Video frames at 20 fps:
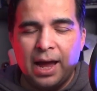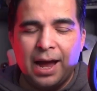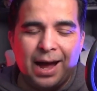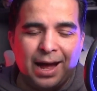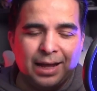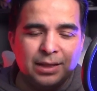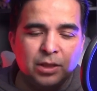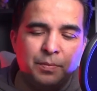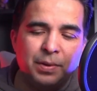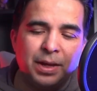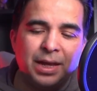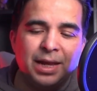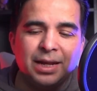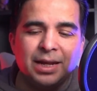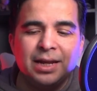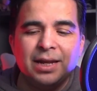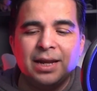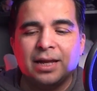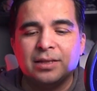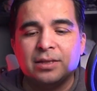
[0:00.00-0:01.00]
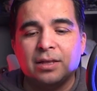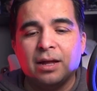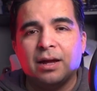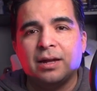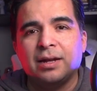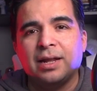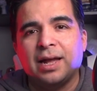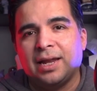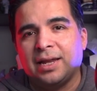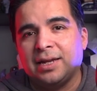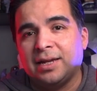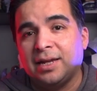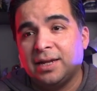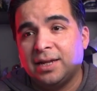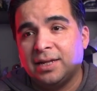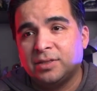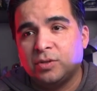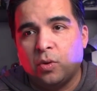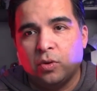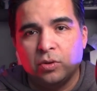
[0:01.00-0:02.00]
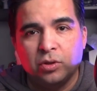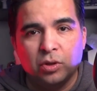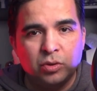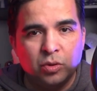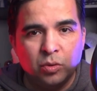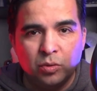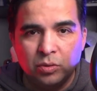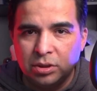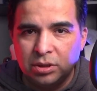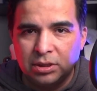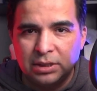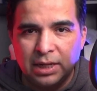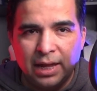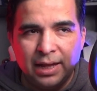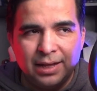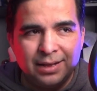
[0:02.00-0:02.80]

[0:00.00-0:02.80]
At the beginning, I thought I needed all the tools.